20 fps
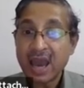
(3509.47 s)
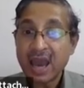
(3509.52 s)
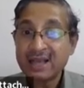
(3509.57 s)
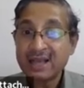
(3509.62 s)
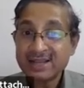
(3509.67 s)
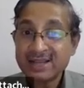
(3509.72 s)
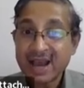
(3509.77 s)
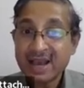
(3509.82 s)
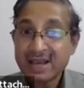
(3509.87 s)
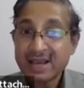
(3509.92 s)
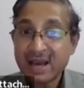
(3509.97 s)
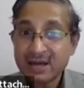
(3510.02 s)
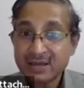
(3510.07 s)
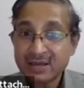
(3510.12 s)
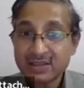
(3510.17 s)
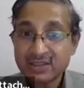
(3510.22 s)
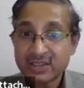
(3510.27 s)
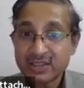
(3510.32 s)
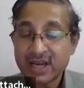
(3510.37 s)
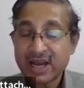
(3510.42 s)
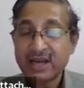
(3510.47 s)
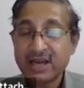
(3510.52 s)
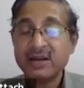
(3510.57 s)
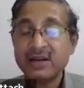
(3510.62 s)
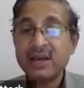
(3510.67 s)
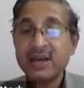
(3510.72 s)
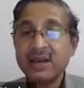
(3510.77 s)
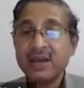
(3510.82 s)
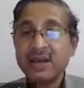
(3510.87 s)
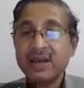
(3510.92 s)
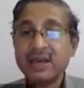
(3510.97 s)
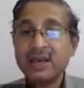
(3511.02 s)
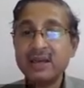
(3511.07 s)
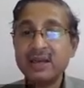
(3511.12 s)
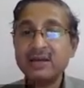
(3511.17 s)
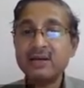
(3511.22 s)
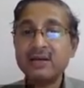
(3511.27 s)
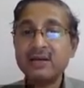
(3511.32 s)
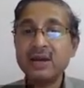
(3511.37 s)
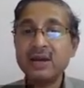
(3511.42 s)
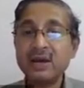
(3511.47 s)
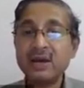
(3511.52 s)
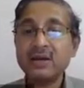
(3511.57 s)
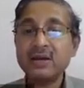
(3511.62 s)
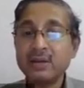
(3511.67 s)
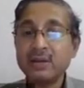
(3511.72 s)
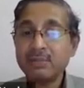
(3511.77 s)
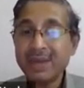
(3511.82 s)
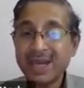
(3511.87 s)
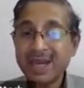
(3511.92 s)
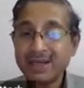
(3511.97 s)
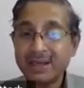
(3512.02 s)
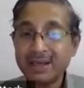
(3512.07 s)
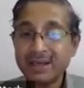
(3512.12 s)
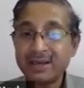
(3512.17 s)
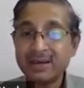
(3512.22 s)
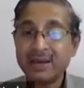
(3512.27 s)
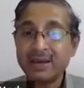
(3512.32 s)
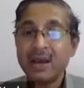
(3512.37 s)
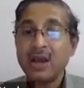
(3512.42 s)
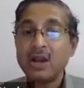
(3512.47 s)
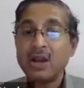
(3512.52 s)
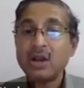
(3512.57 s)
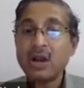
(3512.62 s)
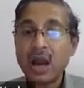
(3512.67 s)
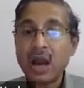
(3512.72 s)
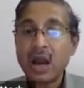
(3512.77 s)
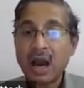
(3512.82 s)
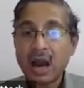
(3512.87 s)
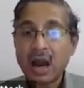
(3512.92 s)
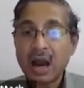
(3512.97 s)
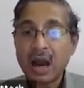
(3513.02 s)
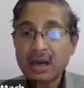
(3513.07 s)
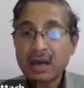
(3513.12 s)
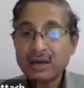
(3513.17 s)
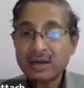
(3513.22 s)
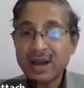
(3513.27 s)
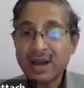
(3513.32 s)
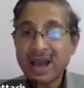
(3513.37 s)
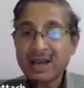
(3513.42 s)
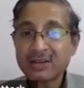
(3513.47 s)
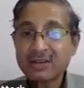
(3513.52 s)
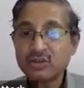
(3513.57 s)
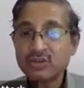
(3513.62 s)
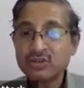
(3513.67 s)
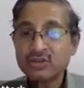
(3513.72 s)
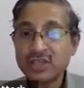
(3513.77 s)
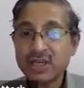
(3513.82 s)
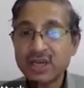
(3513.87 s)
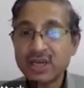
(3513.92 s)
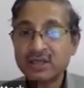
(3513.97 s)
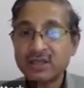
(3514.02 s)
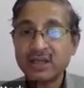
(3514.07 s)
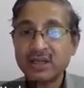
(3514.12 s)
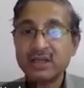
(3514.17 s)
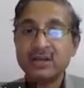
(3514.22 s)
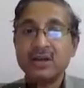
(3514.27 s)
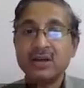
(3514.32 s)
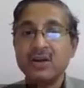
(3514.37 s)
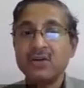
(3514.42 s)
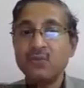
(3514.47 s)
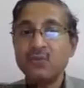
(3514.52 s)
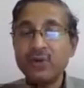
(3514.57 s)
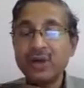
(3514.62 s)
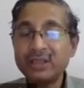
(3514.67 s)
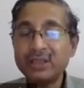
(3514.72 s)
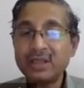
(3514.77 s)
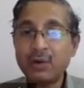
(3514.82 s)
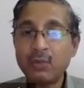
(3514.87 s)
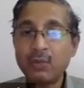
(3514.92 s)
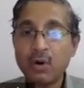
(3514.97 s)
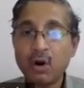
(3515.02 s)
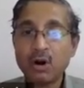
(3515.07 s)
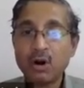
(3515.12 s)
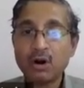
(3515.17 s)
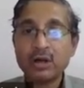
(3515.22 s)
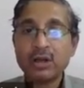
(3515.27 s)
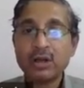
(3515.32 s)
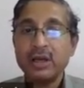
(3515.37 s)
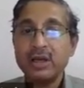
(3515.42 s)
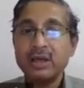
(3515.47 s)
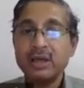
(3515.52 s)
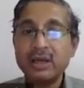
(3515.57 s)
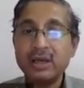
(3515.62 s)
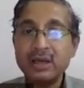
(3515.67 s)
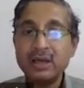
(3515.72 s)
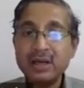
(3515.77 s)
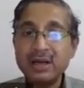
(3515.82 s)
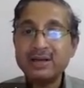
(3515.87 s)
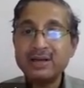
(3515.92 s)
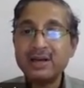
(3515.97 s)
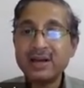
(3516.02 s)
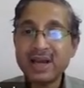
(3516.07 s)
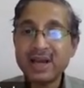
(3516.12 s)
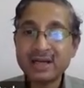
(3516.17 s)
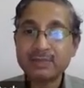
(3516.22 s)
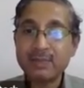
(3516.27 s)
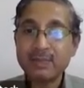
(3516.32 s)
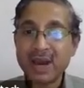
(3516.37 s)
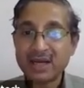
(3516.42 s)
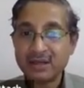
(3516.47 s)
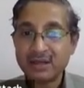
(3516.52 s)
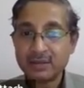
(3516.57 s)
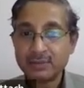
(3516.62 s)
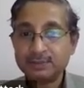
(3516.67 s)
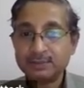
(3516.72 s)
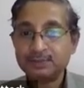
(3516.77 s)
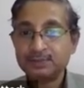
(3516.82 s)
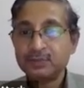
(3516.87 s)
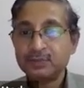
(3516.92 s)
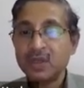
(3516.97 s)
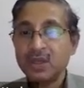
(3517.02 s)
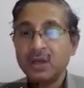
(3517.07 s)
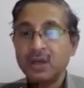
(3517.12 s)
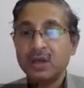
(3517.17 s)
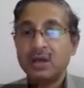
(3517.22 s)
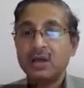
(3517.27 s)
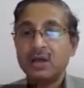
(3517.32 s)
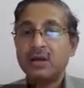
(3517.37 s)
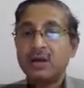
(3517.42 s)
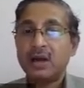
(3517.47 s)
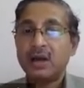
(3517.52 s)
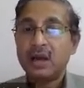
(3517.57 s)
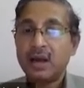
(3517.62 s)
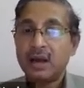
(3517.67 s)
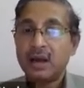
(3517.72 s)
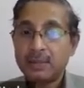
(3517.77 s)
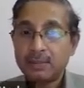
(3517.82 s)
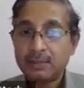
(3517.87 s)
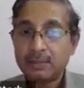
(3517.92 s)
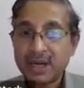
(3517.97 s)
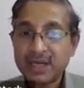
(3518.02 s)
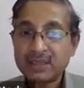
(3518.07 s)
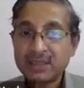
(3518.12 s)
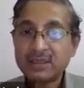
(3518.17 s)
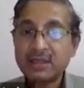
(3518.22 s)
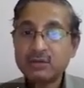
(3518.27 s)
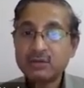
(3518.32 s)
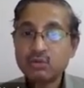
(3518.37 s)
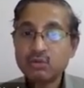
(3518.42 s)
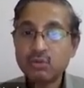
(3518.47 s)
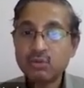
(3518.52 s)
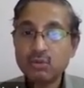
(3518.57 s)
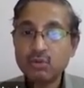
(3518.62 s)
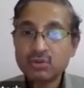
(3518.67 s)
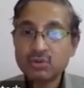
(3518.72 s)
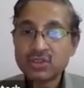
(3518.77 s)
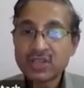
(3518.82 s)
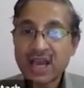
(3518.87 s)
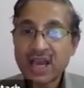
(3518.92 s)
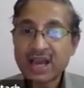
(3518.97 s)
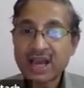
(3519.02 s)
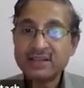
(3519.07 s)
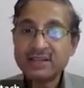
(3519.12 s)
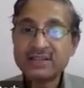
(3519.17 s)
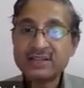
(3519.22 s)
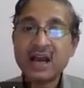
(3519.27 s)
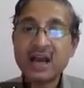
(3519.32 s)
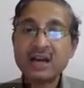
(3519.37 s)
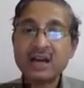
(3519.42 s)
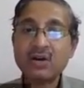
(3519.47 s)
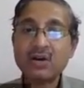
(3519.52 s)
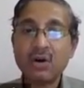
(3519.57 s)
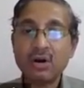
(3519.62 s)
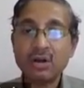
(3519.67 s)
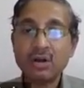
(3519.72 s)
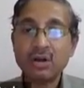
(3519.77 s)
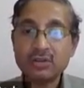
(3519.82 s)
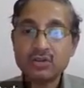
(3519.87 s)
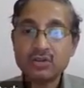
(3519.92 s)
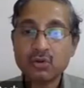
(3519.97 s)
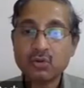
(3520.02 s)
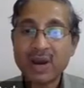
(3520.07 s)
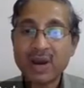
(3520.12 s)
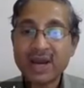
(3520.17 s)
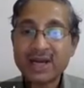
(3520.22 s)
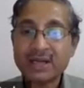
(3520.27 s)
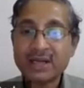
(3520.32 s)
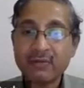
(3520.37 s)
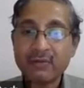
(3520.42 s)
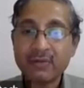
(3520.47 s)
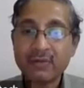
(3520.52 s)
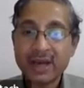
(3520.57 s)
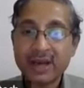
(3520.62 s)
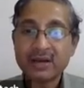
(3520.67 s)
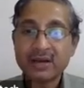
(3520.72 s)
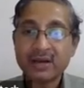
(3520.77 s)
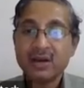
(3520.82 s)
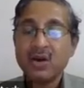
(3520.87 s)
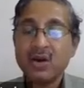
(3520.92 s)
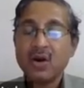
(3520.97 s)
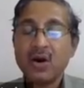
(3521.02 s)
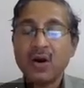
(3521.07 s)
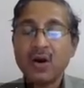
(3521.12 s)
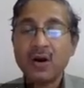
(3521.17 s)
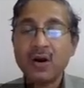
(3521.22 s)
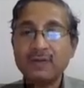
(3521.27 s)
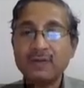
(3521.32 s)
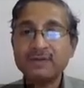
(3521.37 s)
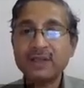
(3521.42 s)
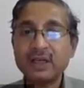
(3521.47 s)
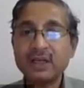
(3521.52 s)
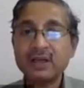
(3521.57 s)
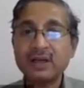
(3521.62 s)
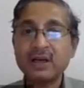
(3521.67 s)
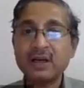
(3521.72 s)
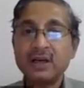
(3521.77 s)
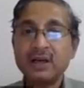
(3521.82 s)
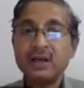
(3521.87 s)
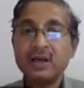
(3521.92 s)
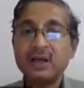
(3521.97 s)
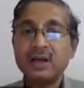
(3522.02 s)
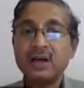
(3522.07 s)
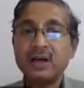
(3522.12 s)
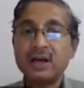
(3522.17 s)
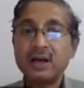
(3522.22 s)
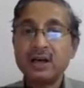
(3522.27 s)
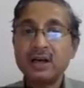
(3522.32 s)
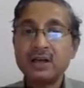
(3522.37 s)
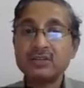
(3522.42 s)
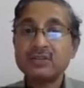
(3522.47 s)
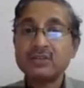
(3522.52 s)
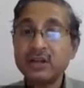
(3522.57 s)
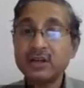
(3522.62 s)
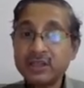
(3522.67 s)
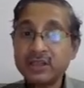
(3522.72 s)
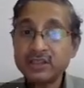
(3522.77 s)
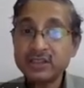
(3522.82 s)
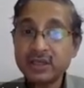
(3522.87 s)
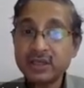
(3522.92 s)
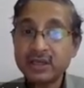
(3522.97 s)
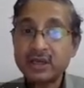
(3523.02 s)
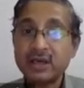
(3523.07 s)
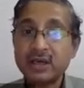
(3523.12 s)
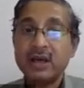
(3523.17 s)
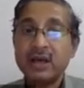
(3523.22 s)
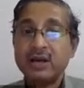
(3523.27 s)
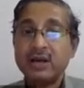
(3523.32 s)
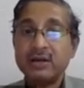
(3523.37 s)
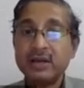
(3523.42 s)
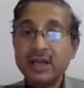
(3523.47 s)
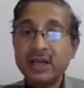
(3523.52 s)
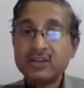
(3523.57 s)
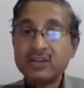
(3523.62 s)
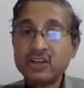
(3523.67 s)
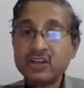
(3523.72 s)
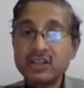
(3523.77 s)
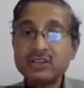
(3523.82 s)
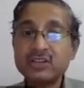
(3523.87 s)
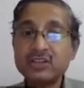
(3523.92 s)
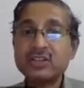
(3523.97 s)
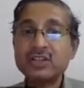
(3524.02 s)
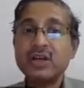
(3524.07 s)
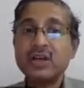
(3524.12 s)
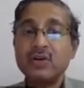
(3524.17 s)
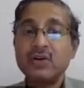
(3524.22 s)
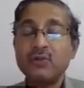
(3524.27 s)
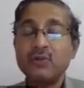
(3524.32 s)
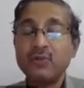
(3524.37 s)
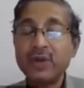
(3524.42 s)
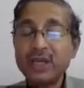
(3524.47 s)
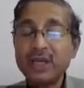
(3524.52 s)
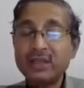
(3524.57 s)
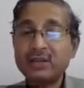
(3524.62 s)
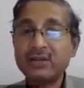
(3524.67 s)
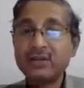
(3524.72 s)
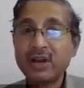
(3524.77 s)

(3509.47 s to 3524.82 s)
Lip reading: as I understand, in remaining unassociated with the war in a direct manner. But the two sides are also quite aware of the strategic relations with